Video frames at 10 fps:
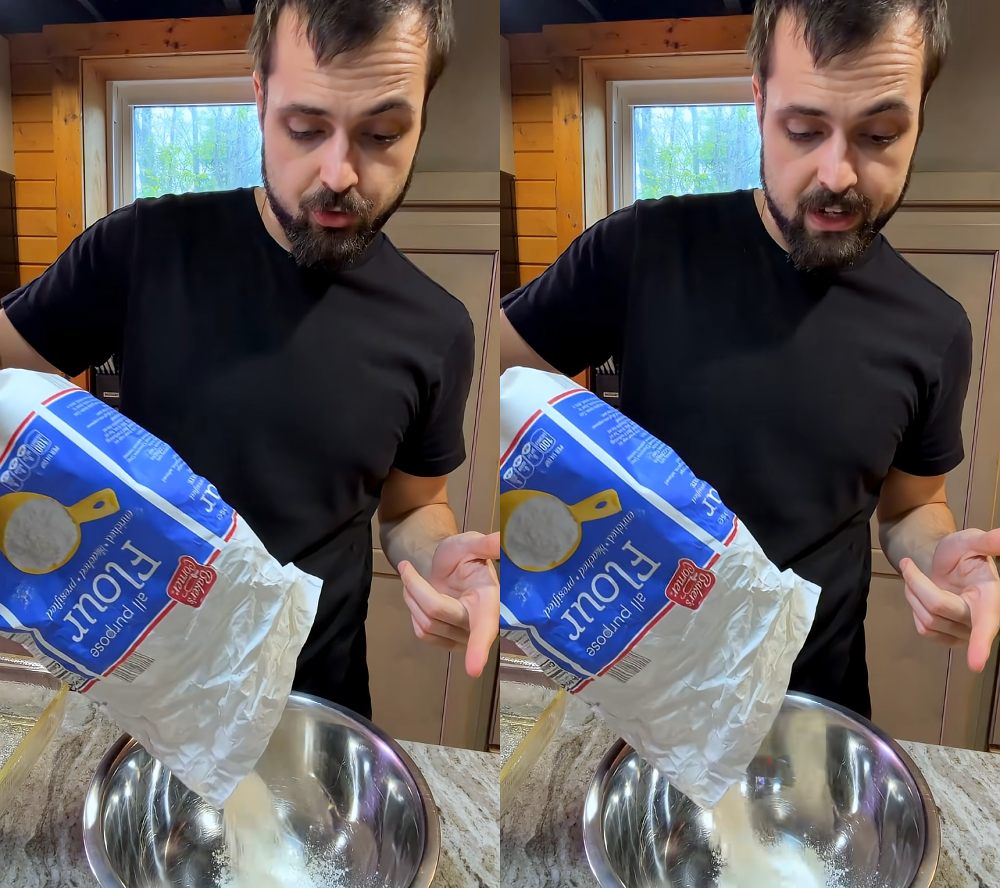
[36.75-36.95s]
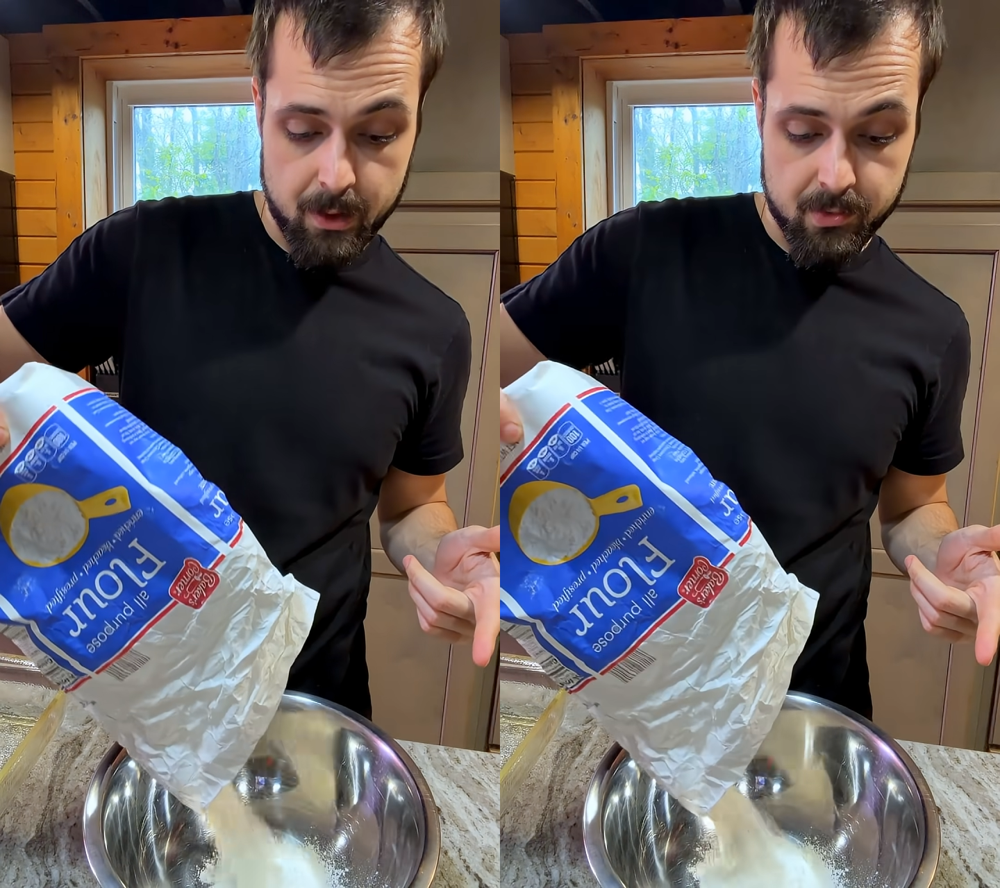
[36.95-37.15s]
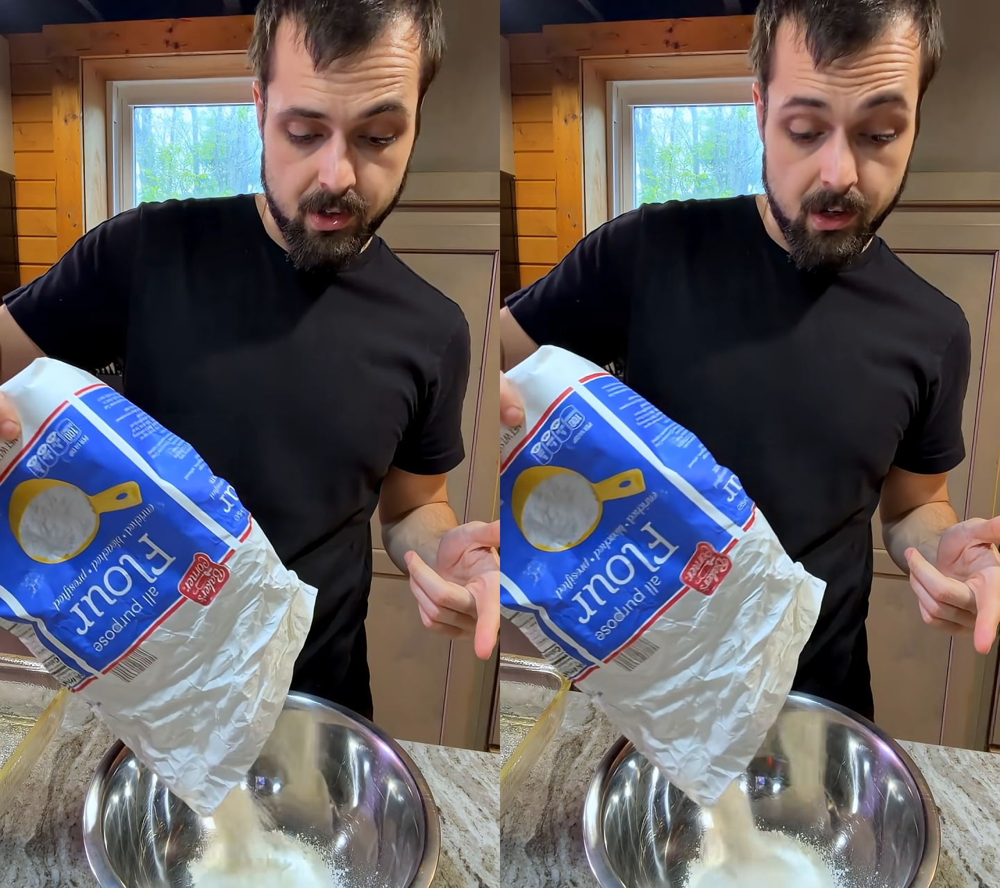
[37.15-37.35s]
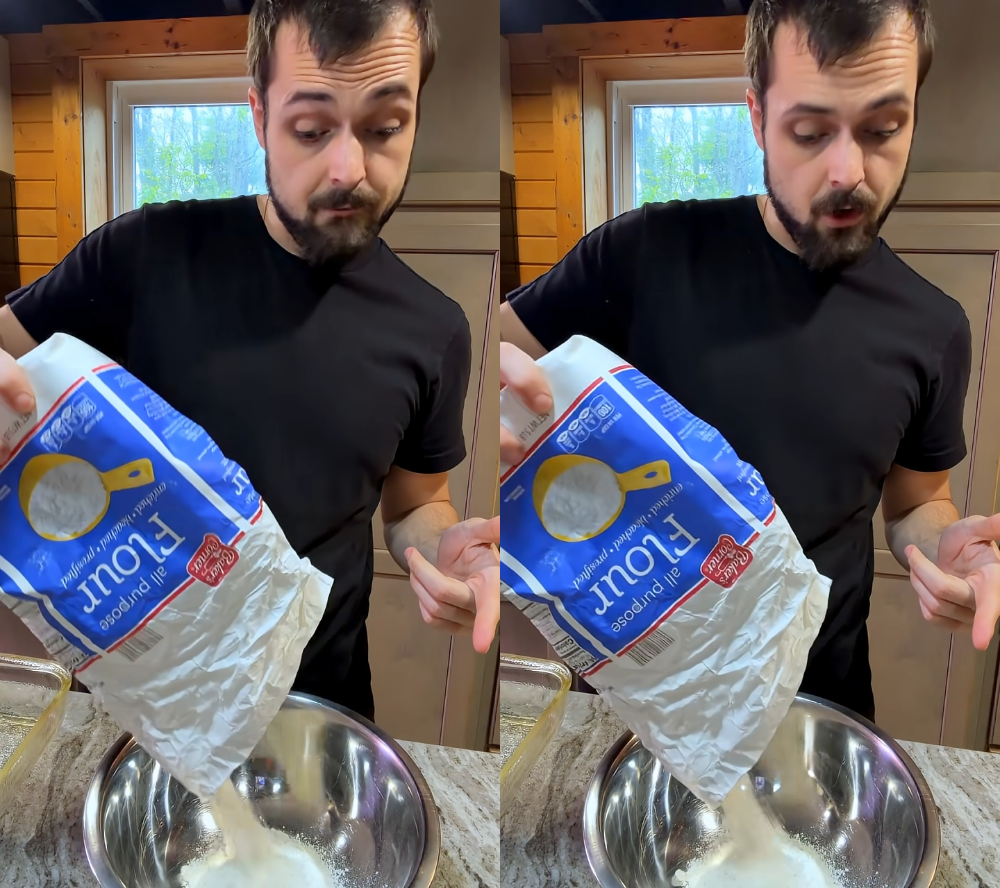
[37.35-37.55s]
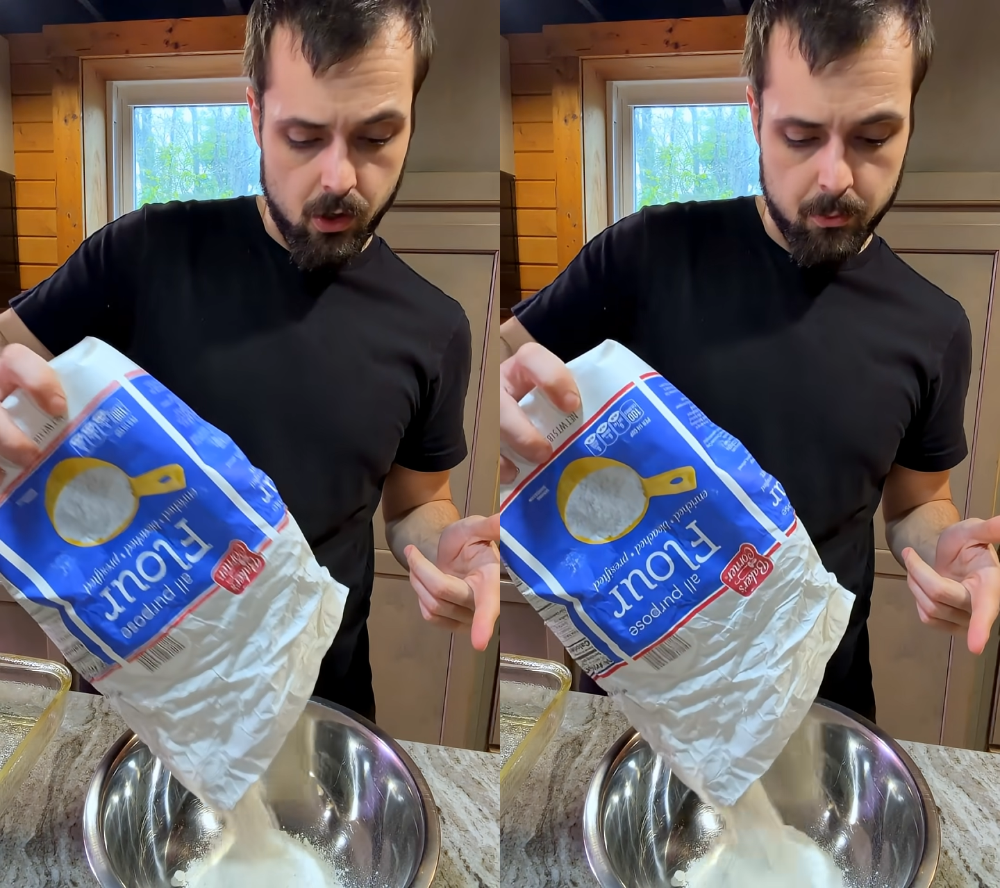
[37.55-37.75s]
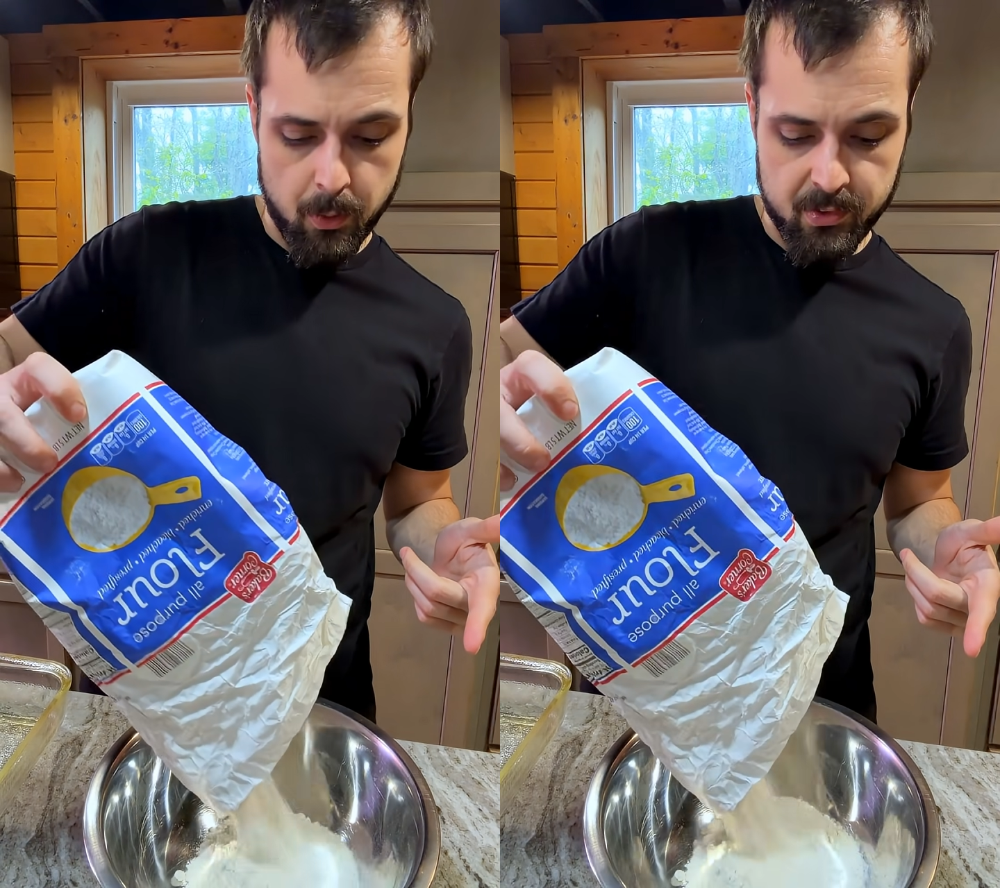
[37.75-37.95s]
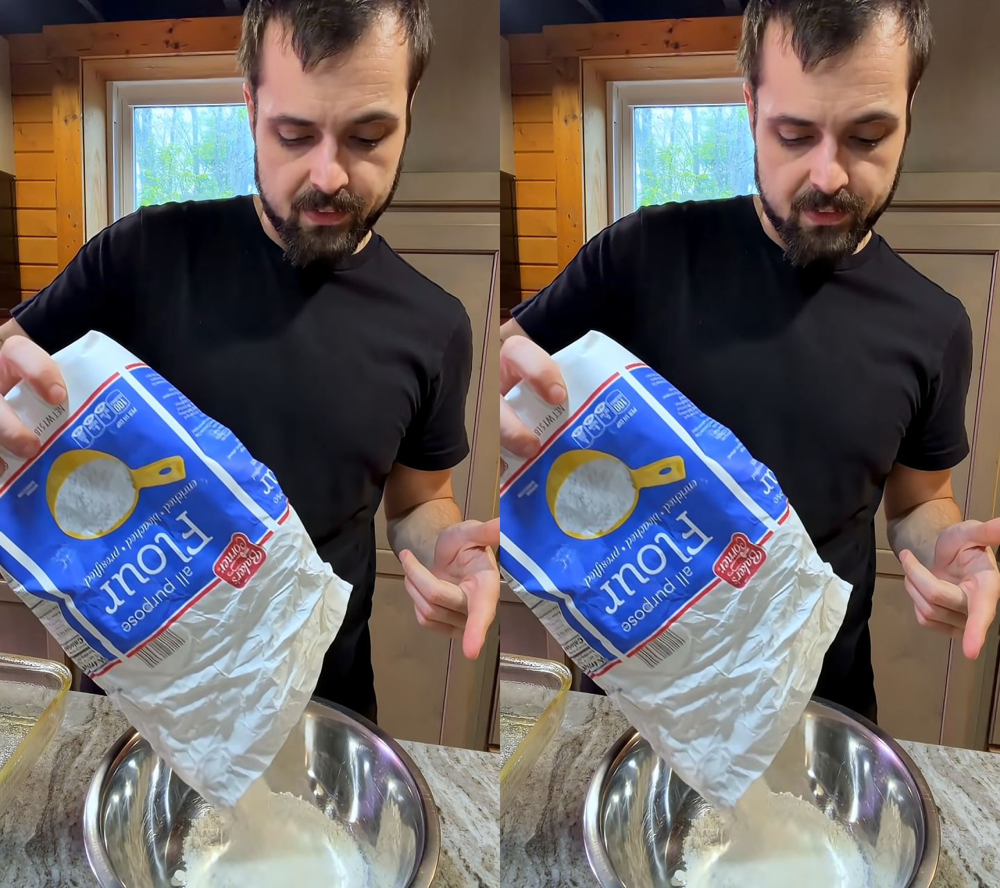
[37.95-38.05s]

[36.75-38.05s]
grams of all-purpose